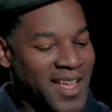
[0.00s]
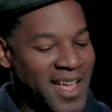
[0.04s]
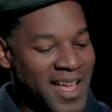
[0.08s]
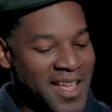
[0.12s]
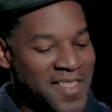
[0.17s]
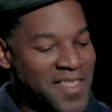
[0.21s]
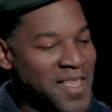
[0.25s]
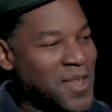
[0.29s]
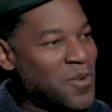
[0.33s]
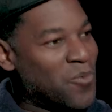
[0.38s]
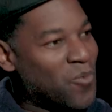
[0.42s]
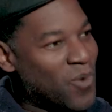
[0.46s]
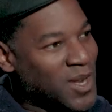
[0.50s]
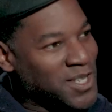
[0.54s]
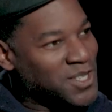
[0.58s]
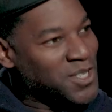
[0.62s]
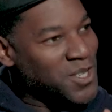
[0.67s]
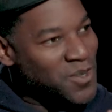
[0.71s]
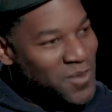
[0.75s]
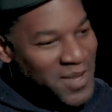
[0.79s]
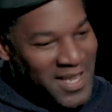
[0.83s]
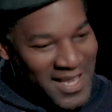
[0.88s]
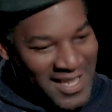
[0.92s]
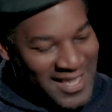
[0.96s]
And then
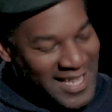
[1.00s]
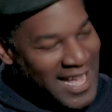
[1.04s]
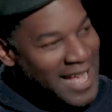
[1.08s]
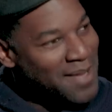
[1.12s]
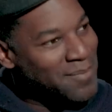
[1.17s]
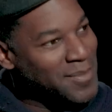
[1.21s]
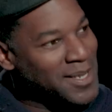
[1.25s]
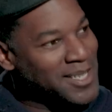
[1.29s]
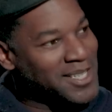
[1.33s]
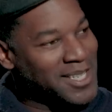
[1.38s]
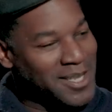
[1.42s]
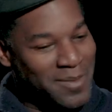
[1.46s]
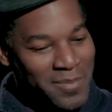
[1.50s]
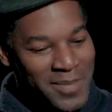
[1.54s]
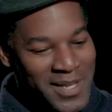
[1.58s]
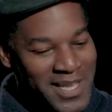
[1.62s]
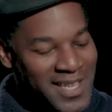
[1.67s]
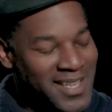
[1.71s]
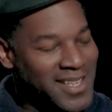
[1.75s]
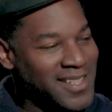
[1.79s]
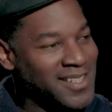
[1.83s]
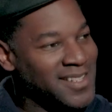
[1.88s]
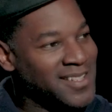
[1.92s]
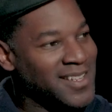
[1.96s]
once you get that missing
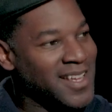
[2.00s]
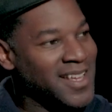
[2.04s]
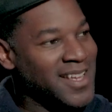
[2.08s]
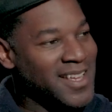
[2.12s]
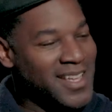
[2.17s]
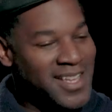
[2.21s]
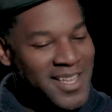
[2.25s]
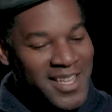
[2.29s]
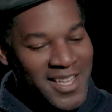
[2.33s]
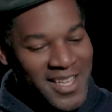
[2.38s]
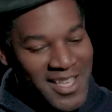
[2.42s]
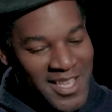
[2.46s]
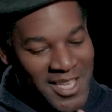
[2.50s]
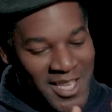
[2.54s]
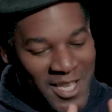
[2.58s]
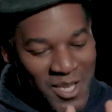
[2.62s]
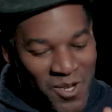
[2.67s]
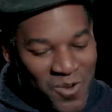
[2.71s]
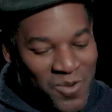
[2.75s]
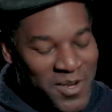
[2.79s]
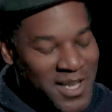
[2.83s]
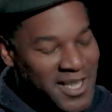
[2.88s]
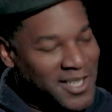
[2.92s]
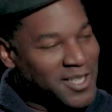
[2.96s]
piece,
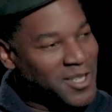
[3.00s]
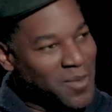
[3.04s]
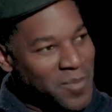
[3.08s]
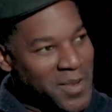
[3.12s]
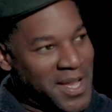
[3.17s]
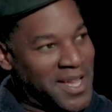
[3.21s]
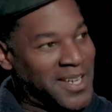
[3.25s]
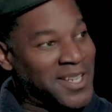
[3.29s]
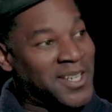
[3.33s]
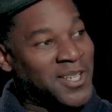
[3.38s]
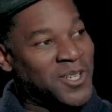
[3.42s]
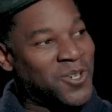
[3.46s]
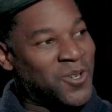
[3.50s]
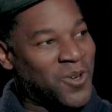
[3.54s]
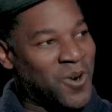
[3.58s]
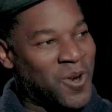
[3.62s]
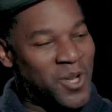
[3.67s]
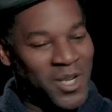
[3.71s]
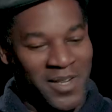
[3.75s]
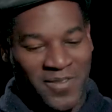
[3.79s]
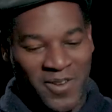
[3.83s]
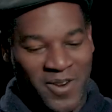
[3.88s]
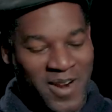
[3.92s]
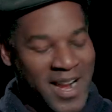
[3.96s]
you get to be in
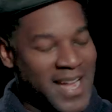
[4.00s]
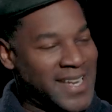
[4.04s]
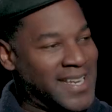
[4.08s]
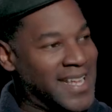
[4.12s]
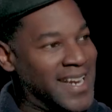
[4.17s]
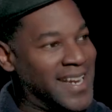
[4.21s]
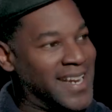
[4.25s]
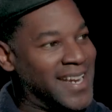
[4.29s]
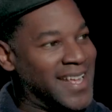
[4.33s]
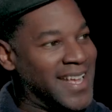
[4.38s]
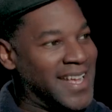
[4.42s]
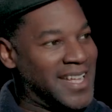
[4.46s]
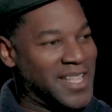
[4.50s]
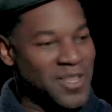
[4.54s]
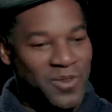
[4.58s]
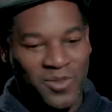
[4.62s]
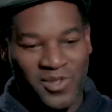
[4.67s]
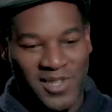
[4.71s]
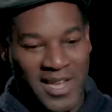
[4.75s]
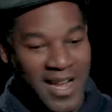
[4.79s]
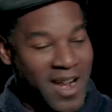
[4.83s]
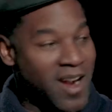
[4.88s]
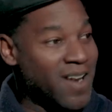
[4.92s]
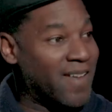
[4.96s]
control of your identity and you
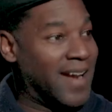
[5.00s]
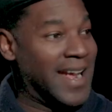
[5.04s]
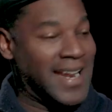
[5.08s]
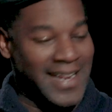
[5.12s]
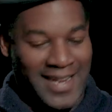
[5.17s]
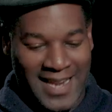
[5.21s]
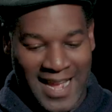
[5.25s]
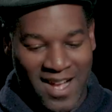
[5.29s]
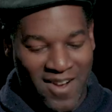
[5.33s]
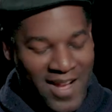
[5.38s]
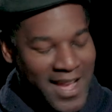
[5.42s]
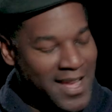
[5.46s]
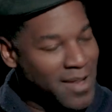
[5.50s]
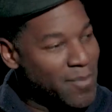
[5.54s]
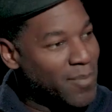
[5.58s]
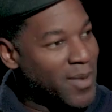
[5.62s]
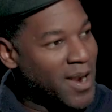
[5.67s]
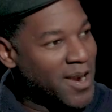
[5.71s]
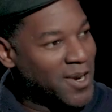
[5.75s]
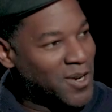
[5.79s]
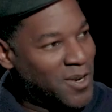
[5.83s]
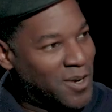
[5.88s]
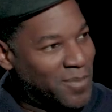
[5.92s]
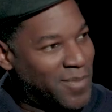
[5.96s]
say, all right, now I
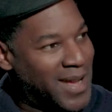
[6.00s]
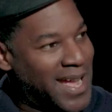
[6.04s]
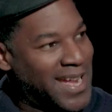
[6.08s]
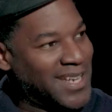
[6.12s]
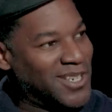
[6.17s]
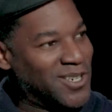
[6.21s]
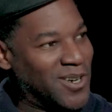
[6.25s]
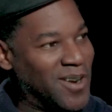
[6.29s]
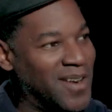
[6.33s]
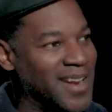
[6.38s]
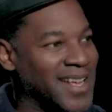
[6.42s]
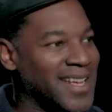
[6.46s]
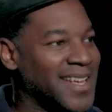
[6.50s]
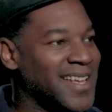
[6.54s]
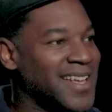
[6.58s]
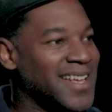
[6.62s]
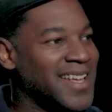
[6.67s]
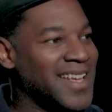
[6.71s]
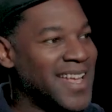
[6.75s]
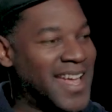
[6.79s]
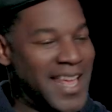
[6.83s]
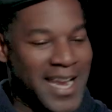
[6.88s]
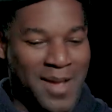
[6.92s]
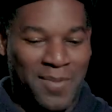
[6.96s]
embark on my journey
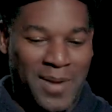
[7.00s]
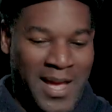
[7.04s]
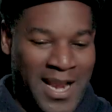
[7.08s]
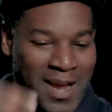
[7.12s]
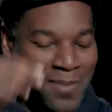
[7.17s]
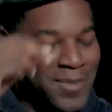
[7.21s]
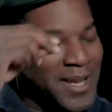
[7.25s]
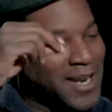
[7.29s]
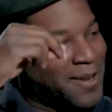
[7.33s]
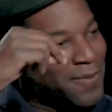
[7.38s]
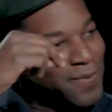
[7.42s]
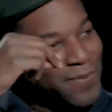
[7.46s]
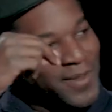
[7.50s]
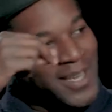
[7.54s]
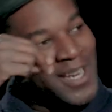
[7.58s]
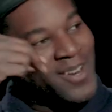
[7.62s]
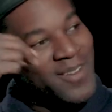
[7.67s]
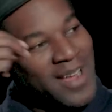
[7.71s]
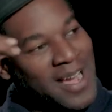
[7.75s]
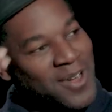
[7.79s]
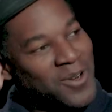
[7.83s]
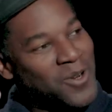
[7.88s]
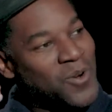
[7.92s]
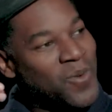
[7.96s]
yeah. and I'm, and I'm going to
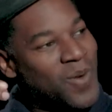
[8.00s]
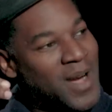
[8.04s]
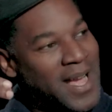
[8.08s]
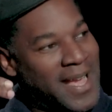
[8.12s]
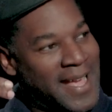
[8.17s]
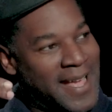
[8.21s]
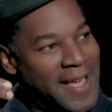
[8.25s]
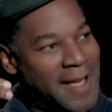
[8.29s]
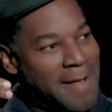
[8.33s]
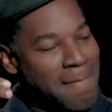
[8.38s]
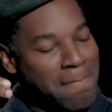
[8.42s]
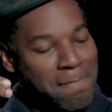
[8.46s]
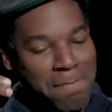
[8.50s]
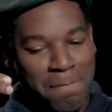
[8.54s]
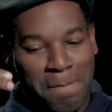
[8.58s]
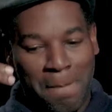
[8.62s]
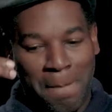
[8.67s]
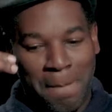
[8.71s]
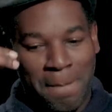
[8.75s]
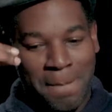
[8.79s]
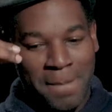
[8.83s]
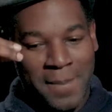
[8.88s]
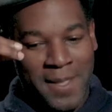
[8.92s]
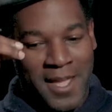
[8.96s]
figure out who I am
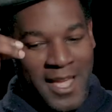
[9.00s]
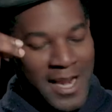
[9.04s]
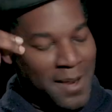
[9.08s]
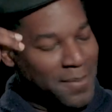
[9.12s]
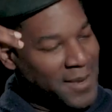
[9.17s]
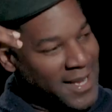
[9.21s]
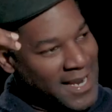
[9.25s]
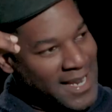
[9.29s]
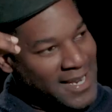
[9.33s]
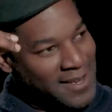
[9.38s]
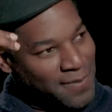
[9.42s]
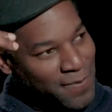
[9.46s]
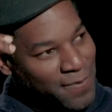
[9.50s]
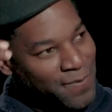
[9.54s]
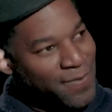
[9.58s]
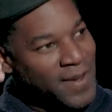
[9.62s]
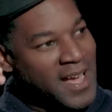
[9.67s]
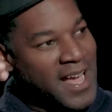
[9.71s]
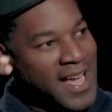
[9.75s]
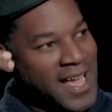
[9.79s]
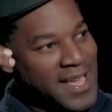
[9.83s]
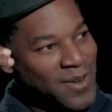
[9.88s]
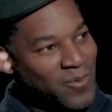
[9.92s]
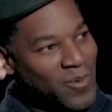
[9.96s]
and I'm going to
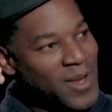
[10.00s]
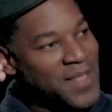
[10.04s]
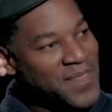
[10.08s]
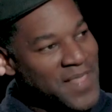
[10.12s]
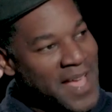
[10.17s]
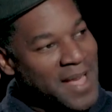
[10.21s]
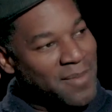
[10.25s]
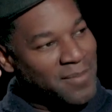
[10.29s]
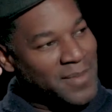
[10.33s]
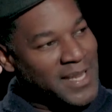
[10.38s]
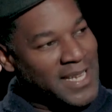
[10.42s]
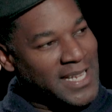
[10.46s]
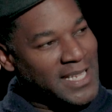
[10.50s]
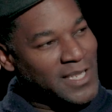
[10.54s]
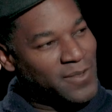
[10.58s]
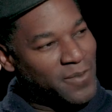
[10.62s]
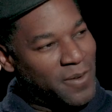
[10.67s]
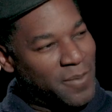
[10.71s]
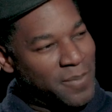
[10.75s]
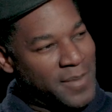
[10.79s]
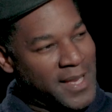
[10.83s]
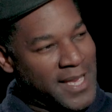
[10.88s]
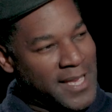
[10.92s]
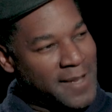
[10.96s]
define what that means
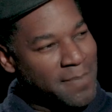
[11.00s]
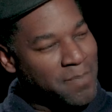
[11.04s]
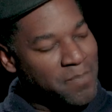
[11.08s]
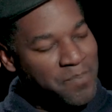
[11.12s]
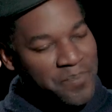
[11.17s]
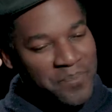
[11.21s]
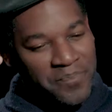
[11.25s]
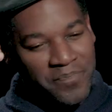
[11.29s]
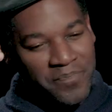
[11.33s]
for me.